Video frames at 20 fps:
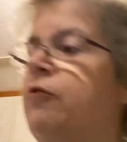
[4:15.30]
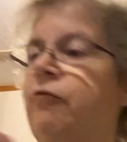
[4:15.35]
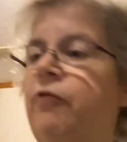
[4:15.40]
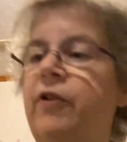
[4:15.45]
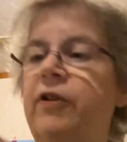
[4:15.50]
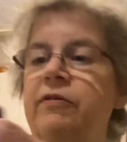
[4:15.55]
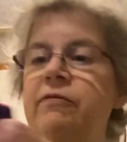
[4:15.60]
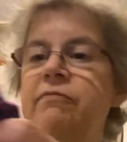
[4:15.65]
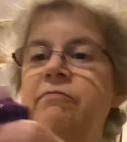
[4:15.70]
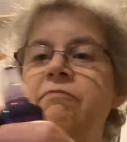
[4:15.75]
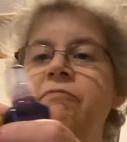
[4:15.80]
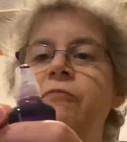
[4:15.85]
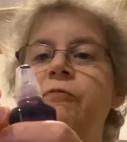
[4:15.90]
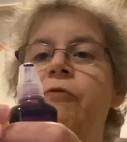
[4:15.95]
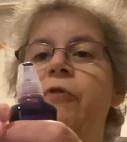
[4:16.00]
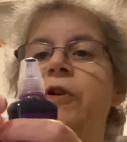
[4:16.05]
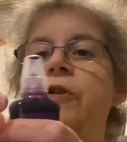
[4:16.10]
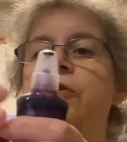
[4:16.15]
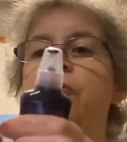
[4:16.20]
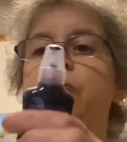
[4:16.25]
run
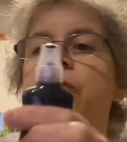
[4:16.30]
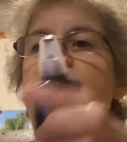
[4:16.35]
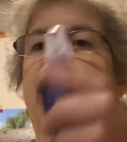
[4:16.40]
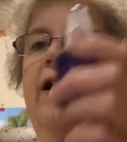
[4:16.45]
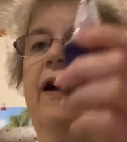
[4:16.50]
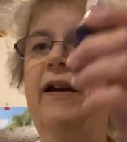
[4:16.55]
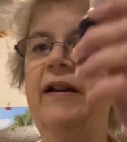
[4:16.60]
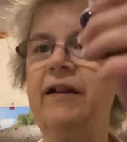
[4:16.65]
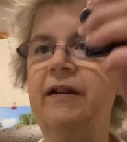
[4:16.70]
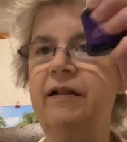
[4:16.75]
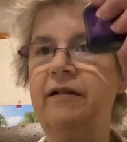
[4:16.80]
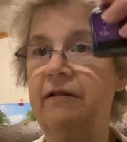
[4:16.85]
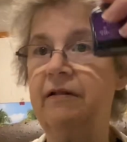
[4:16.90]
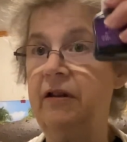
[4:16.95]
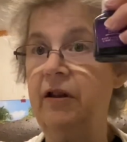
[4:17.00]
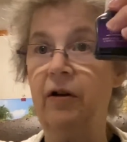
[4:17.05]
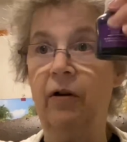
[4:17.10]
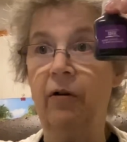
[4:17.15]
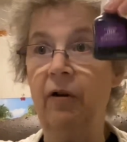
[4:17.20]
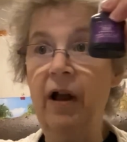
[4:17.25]
dry,
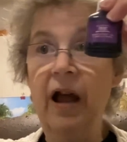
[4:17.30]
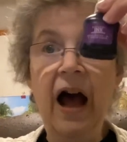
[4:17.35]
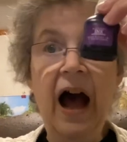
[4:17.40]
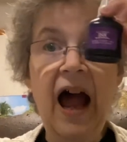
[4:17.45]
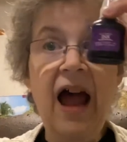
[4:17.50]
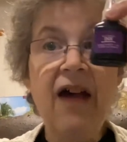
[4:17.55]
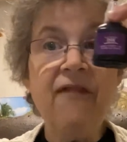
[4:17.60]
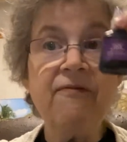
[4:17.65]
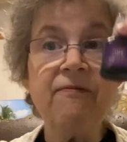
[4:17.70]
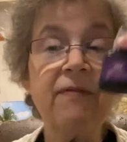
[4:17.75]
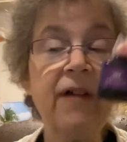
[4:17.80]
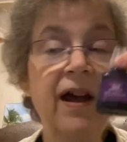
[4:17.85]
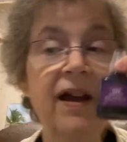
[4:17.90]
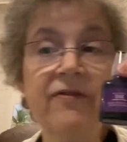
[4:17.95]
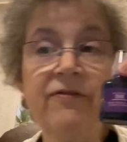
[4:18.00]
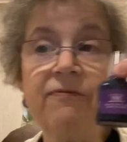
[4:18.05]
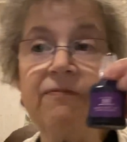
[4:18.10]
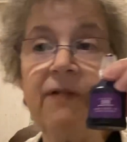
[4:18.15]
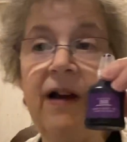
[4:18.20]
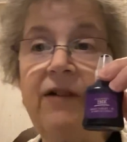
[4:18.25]

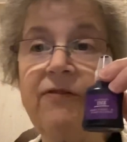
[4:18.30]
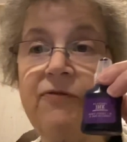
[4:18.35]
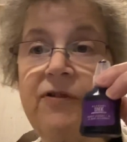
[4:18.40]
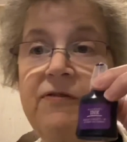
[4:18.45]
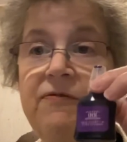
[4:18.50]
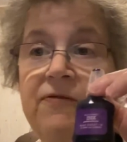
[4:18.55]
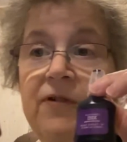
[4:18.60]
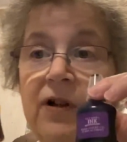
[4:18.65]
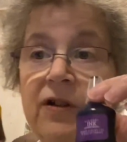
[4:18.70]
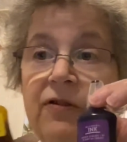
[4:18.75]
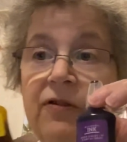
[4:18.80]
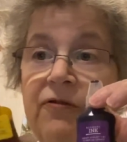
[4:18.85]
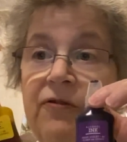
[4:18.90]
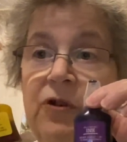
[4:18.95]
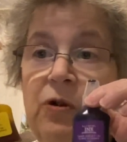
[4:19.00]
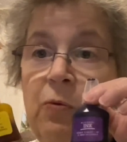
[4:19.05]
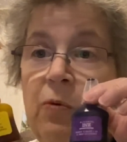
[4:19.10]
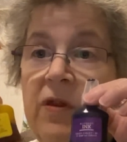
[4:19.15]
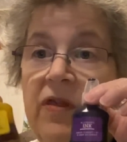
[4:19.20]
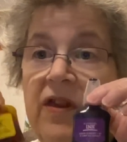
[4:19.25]
I've refilled a
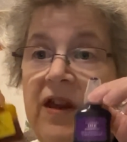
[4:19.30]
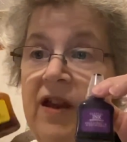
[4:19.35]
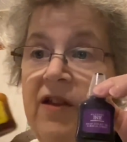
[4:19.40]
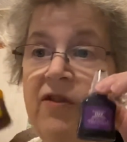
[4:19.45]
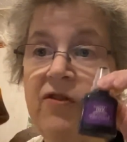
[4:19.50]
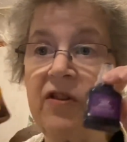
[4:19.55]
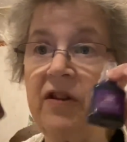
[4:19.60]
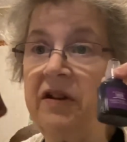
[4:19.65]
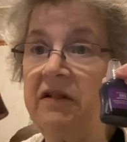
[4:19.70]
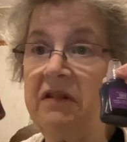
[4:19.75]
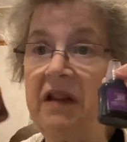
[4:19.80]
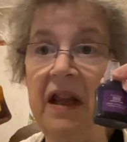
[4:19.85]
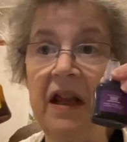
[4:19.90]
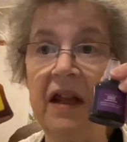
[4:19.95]
few of these, and